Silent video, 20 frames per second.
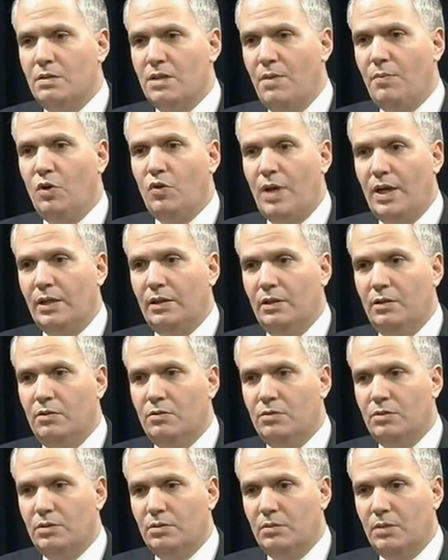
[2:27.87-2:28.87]
Democratic
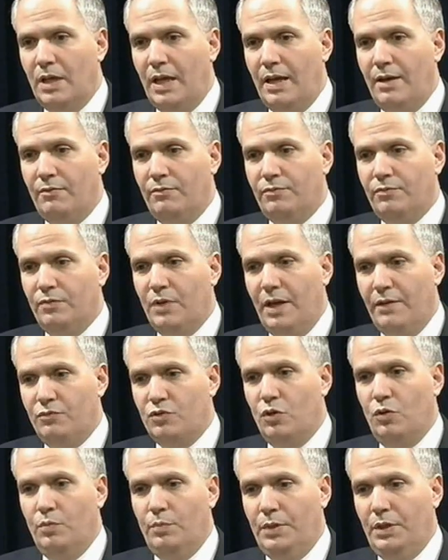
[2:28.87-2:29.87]
leaders have
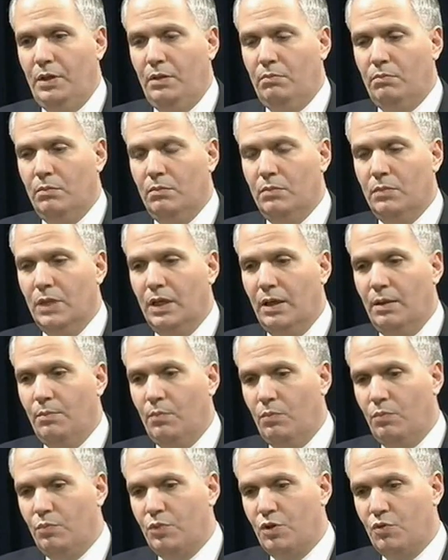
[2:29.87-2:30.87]
told me
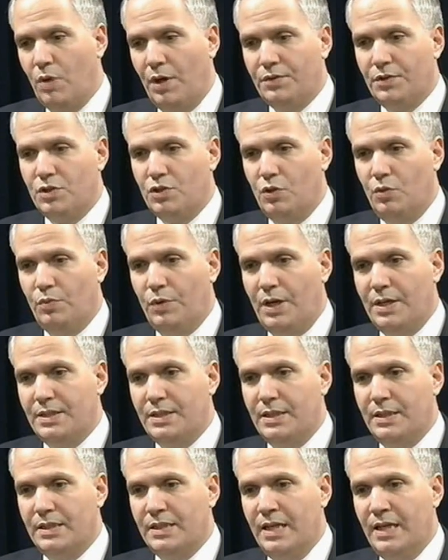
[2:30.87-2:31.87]
throughout this whole
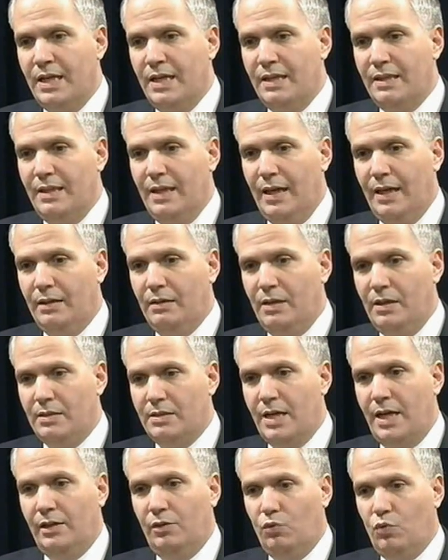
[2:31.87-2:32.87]
process that
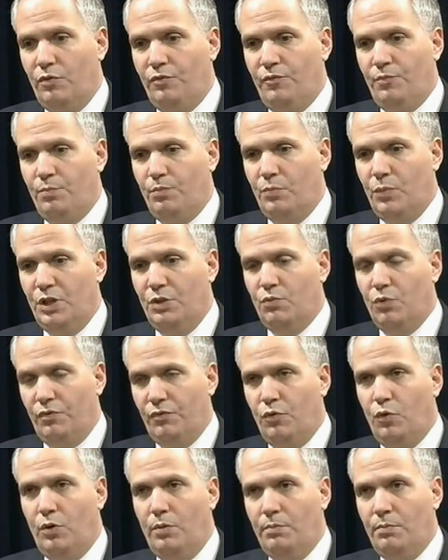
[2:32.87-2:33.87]
entitlement
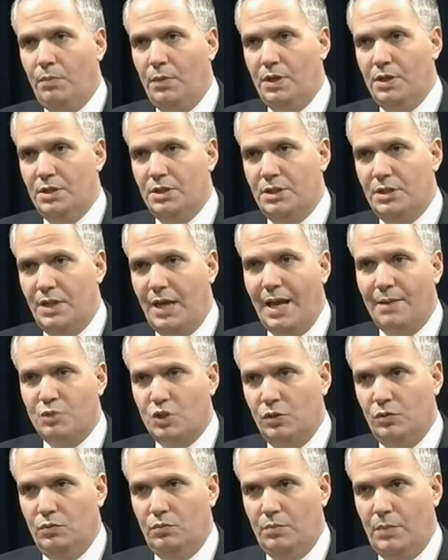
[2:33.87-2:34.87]
reform is an
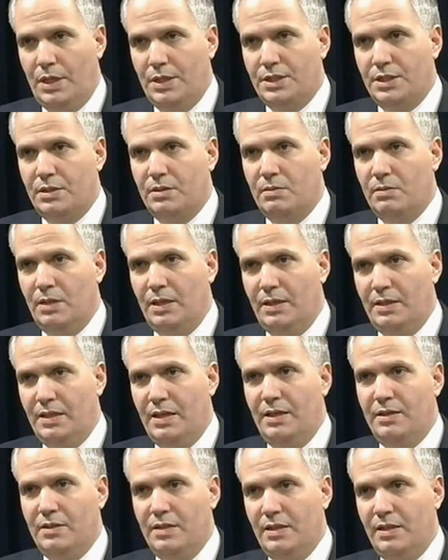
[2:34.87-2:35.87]
absolute must. That at
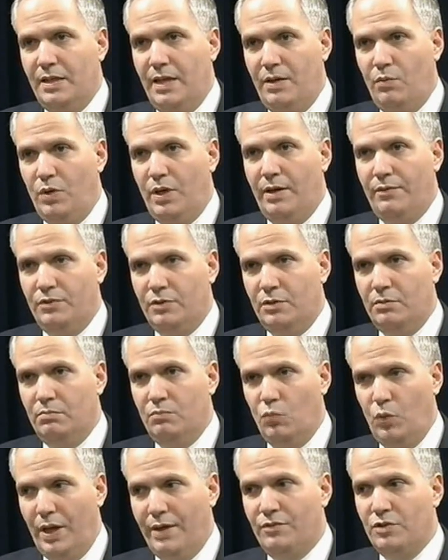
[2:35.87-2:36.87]
the end of the day, we have
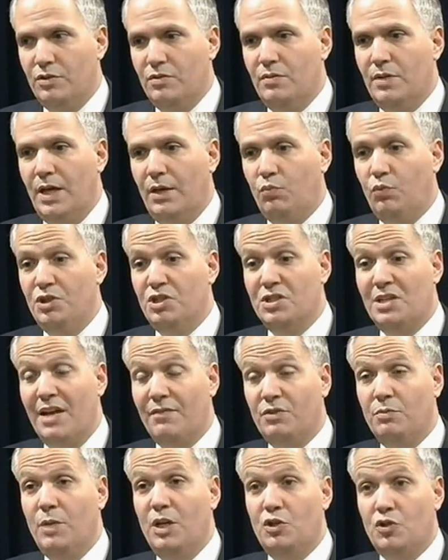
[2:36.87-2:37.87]
to do that. We just
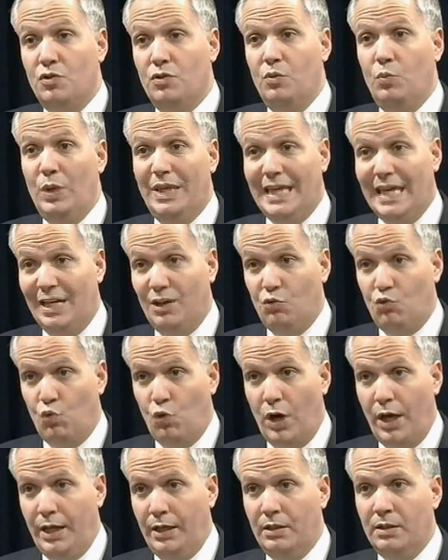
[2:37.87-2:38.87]
have to make sure that we get it
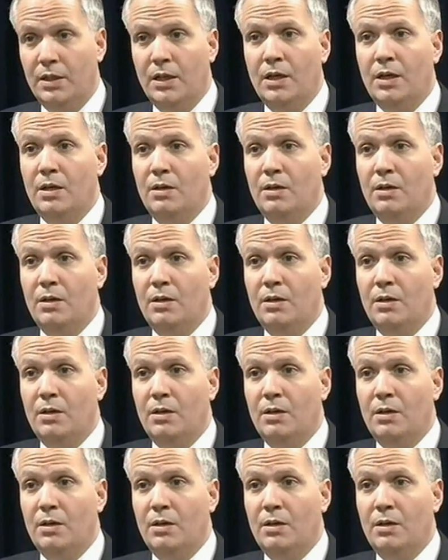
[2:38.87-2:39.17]
right.